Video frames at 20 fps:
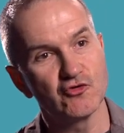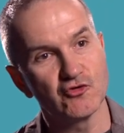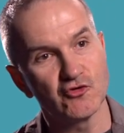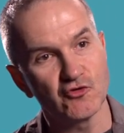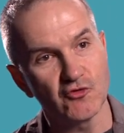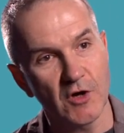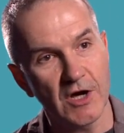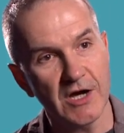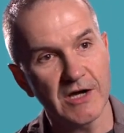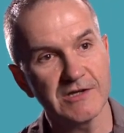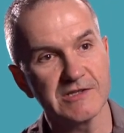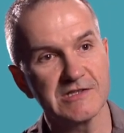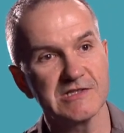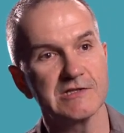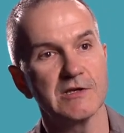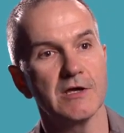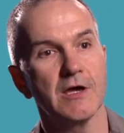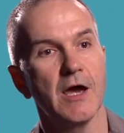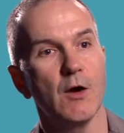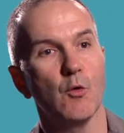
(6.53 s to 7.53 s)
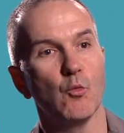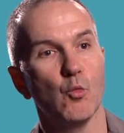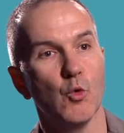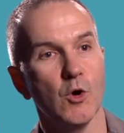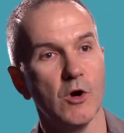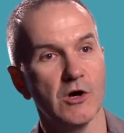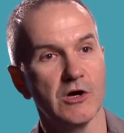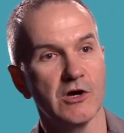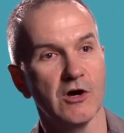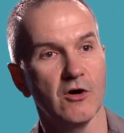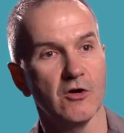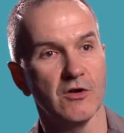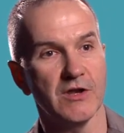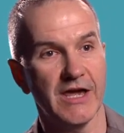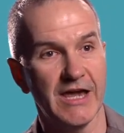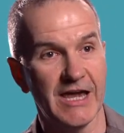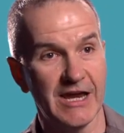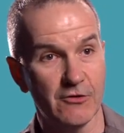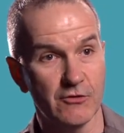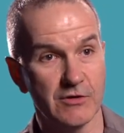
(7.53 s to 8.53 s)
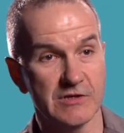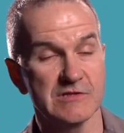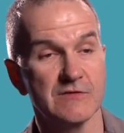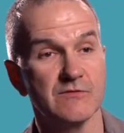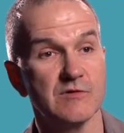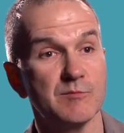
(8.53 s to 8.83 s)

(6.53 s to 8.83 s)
drugs work on areas of